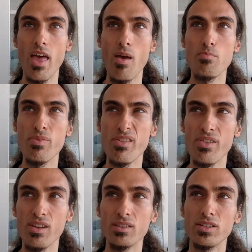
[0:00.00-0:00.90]

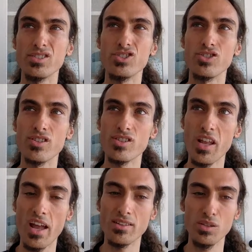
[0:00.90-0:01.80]
empathy and
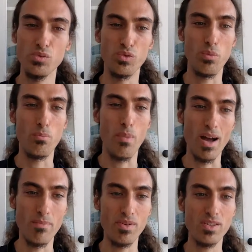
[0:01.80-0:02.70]
understanding from
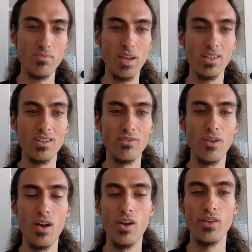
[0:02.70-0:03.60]
my perspective,
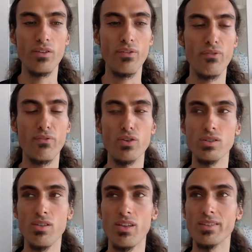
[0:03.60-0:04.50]
the
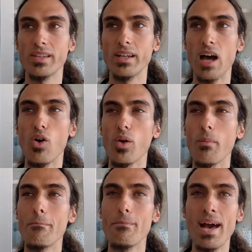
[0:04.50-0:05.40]
first thing that
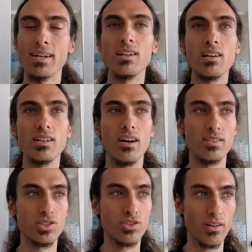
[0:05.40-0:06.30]
automatically
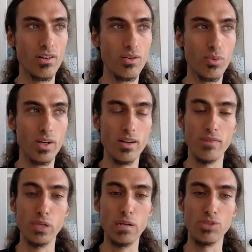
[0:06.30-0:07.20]
I trigger
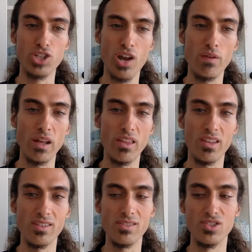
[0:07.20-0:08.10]
when I'm sharing
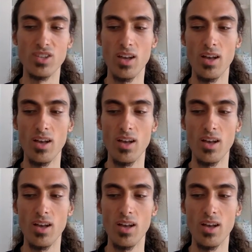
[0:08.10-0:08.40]
things